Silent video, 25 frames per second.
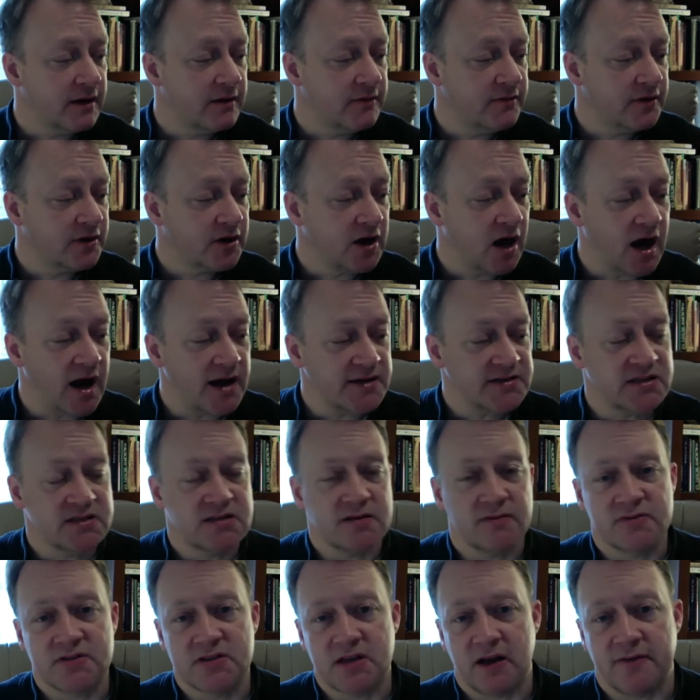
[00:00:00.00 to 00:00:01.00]
the causes
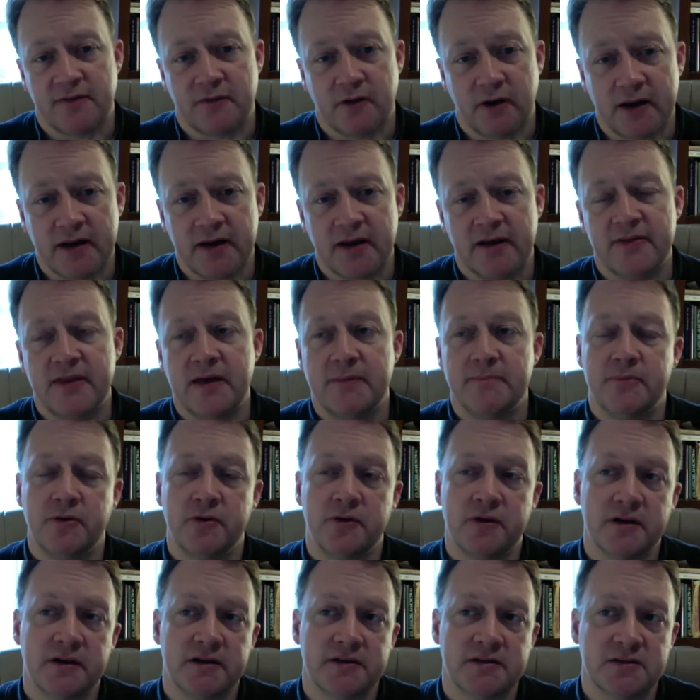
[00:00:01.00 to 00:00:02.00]
of suffering, and then
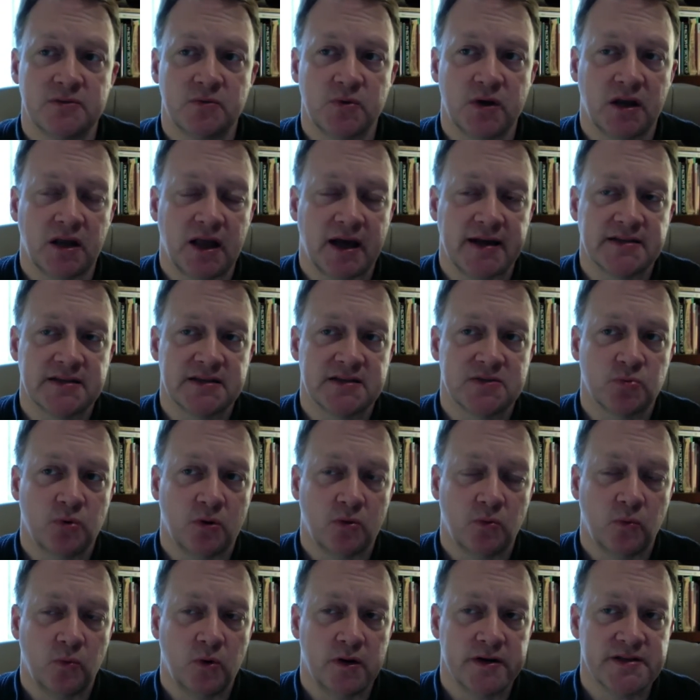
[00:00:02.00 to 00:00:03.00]
Buddha realizes,
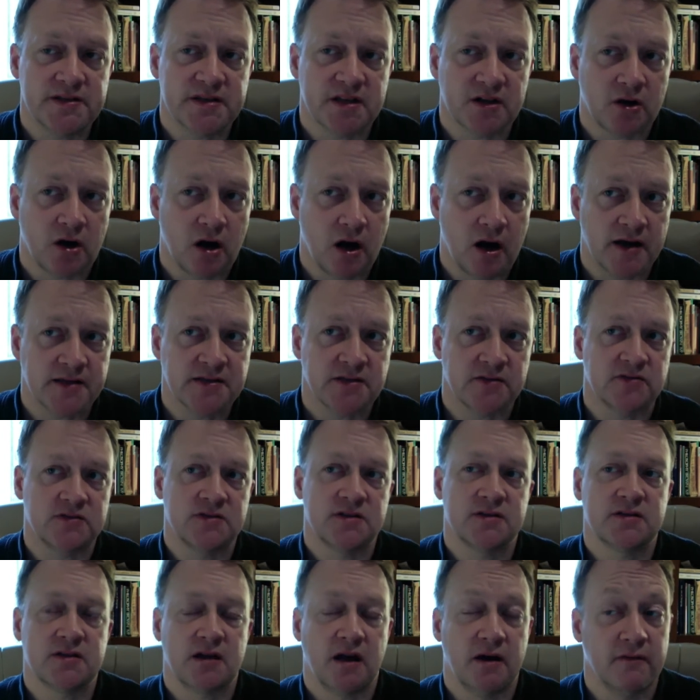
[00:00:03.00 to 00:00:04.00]
well, what's the
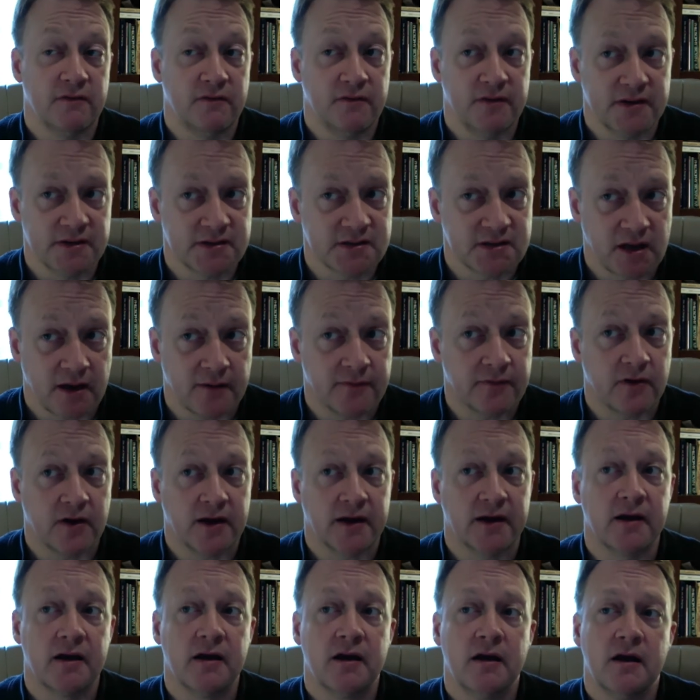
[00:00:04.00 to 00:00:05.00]
causes of this
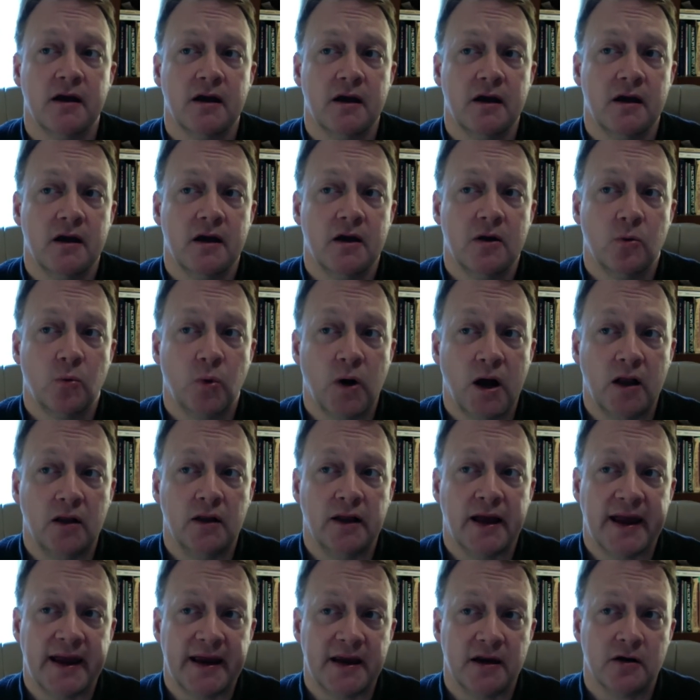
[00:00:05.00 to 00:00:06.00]
suffering?
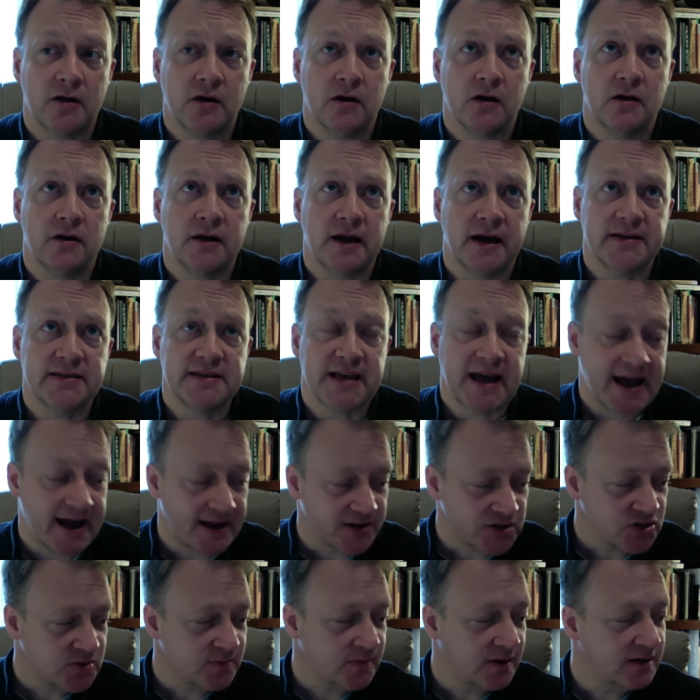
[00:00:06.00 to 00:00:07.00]
Well, anger,
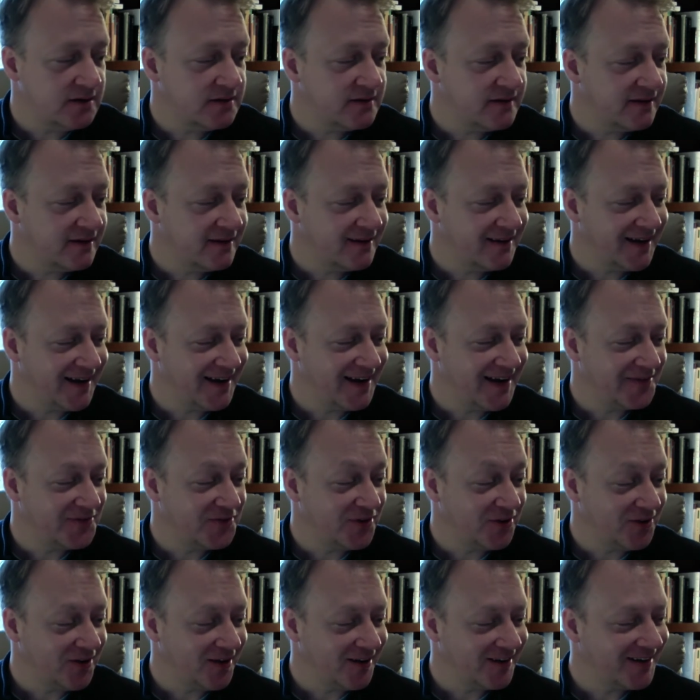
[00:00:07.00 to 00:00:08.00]
attachment, I have to
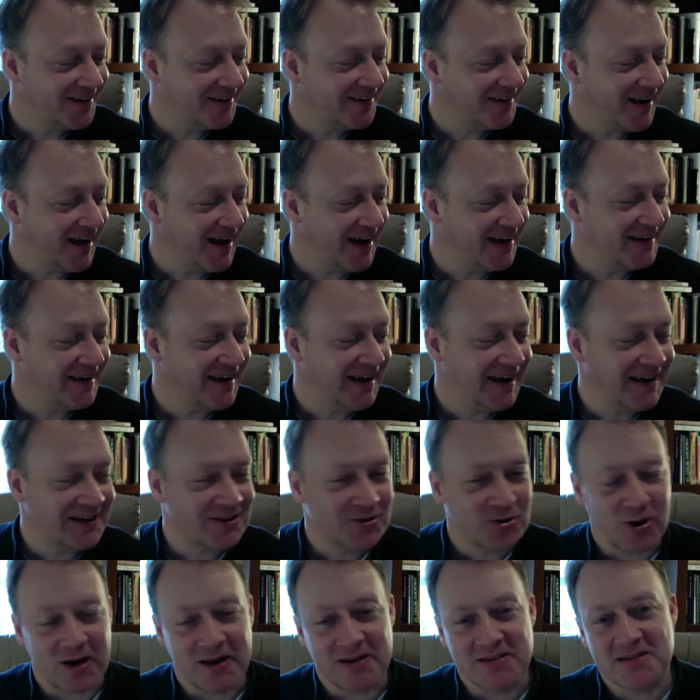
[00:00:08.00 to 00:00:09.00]
look, and
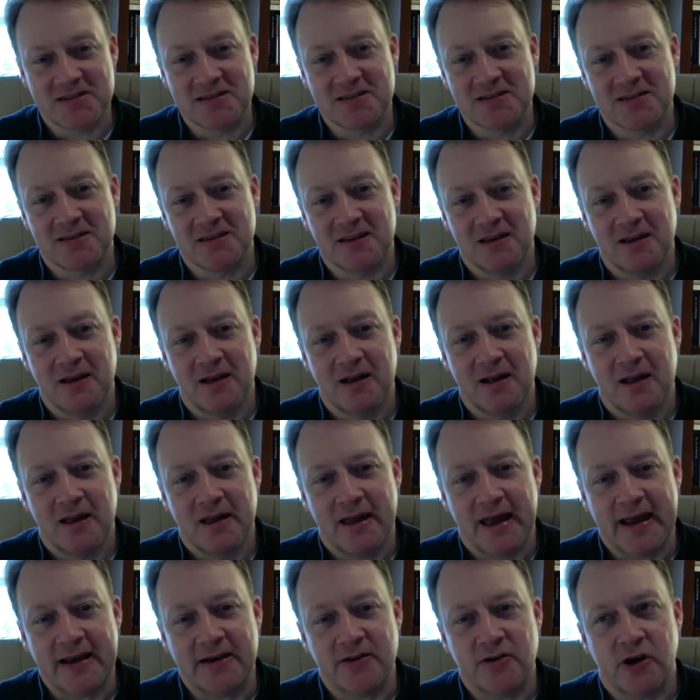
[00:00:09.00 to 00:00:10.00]
ignorance.
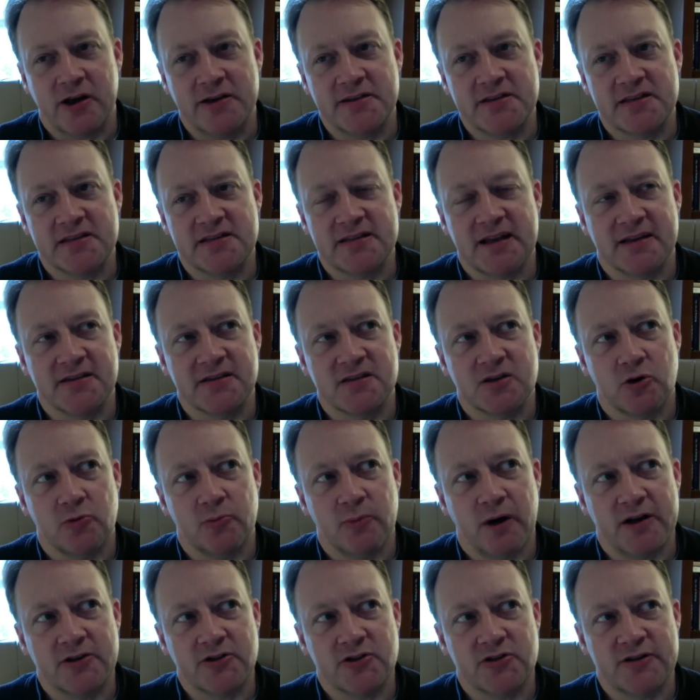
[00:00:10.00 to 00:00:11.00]
Ignorance is not so
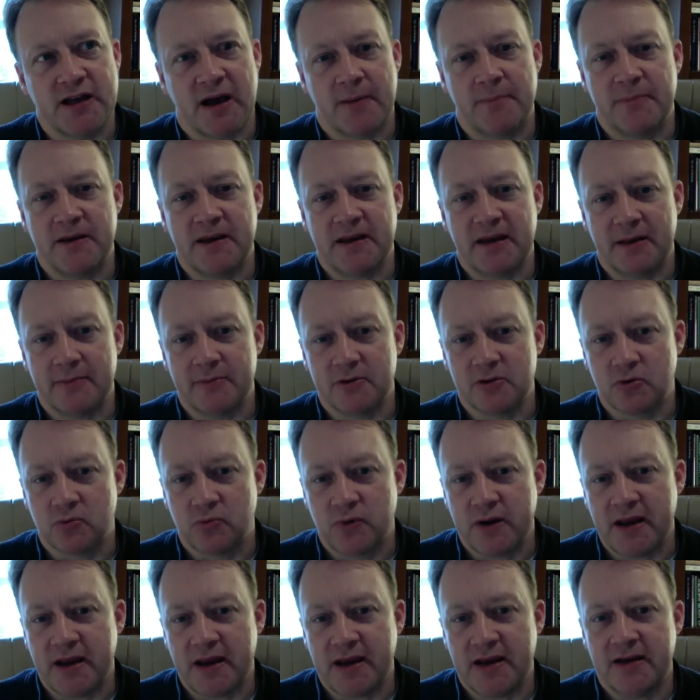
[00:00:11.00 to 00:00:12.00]
much not being able to
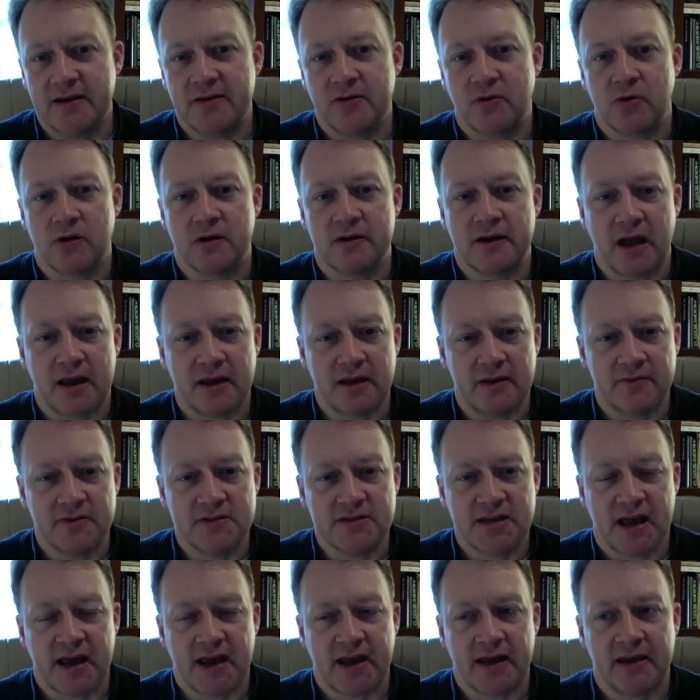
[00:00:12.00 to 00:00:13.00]
read or
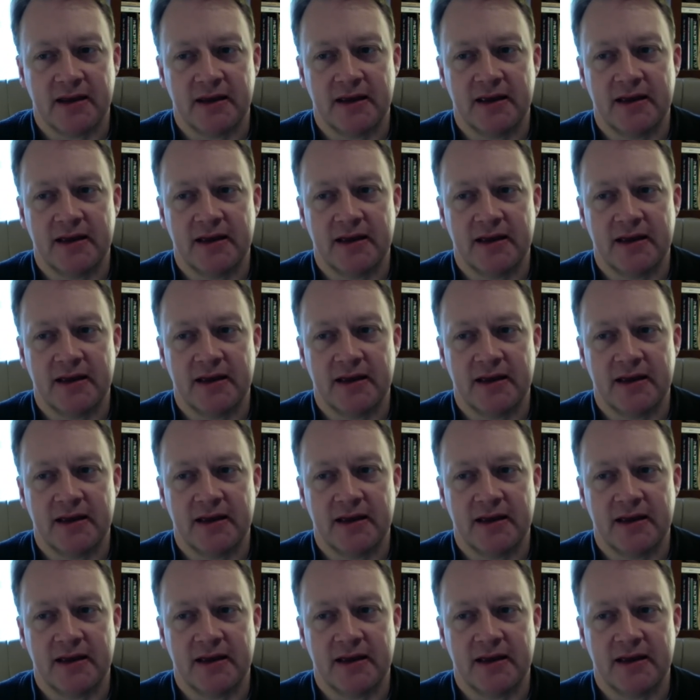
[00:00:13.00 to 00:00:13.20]
naivete.